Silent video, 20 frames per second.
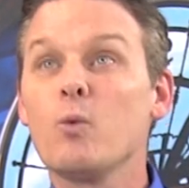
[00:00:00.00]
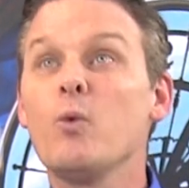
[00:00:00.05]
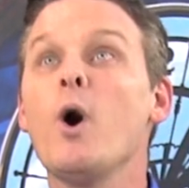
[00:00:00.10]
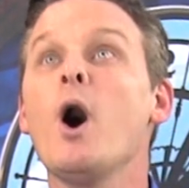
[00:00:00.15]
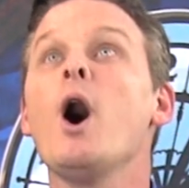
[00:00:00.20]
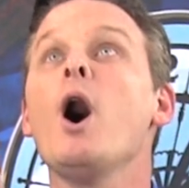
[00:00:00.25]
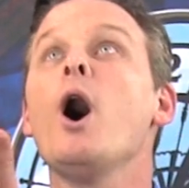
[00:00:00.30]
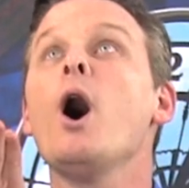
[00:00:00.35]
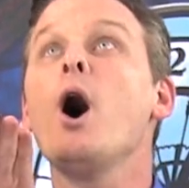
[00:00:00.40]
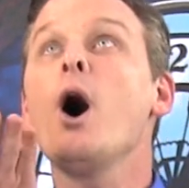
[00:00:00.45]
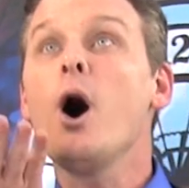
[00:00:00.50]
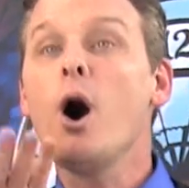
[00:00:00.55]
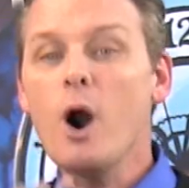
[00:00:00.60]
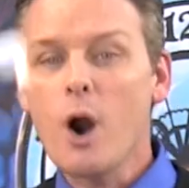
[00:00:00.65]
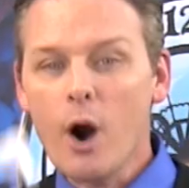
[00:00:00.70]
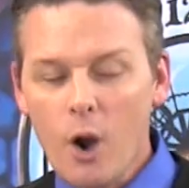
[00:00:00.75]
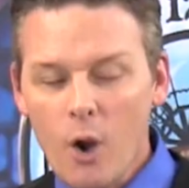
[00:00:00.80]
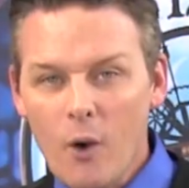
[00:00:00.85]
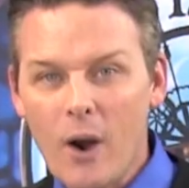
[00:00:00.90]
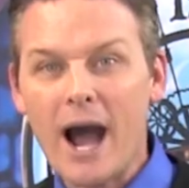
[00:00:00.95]

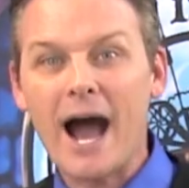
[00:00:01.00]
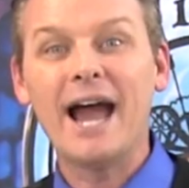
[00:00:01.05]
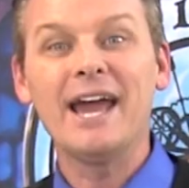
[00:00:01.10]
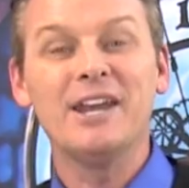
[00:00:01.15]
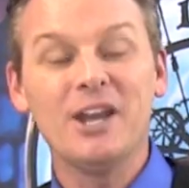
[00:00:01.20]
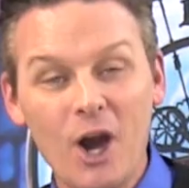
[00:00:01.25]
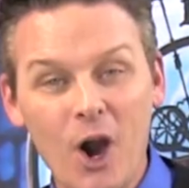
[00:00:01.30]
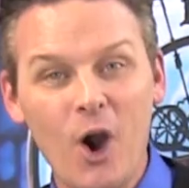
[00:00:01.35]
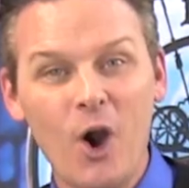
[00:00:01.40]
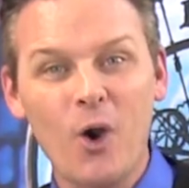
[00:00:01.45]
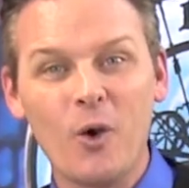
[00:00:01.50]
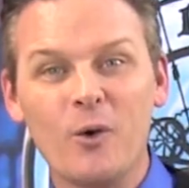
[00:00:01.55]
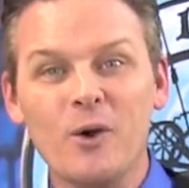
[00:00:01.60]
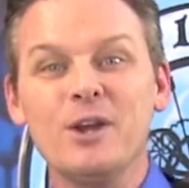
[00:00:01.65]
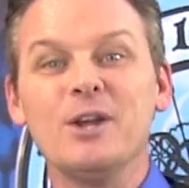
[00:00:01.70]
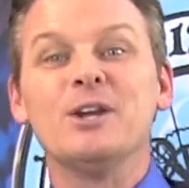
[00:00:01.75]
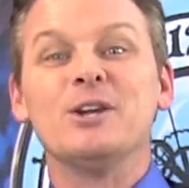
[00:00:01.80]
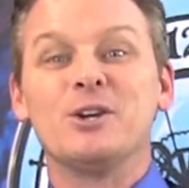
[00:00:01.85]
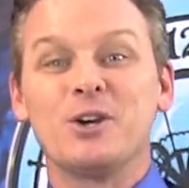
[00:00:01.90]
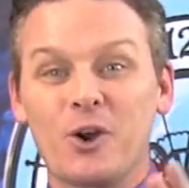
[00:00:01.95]
Whoa, I know.
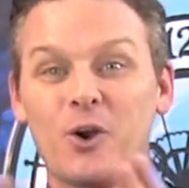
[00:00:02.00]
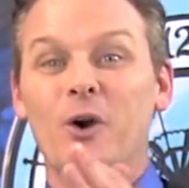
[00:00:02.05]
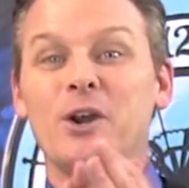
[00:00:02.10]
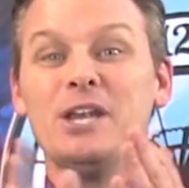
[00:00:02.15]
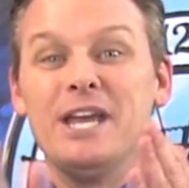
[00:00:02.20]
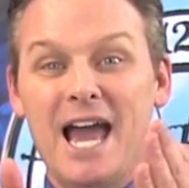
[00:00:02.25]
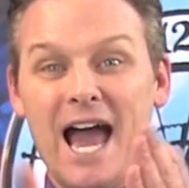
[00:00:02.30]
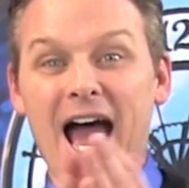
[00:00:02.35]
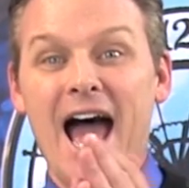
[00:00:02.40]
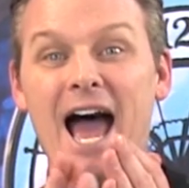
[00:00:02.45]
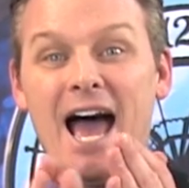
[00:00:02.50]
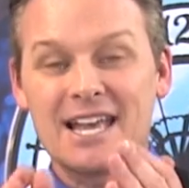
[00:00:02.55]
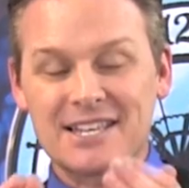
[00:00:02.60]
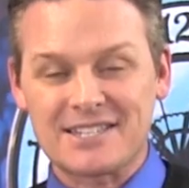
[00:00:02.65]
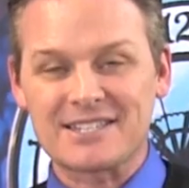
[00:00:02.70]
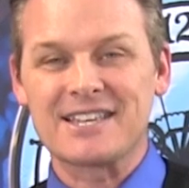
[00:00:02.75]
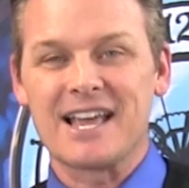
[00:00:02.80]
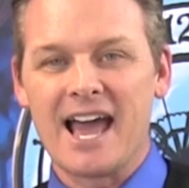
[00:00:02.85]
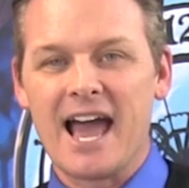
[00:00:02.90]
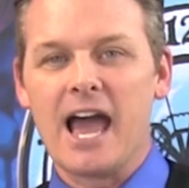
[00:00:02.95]
You're going,
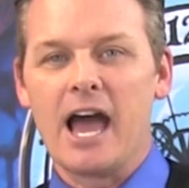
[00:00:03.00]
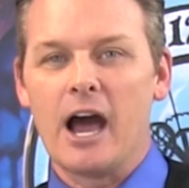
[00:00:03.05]
yes.